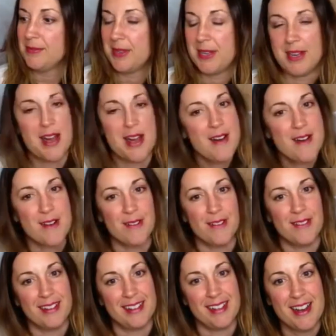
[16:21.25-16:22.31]

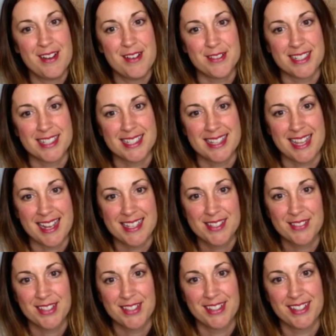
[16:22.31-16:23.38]
No, just thanks
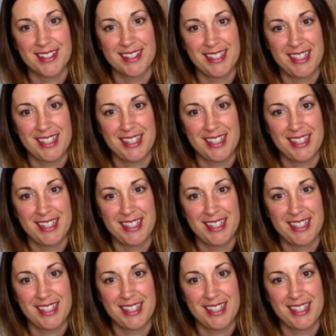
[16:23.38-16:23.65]
for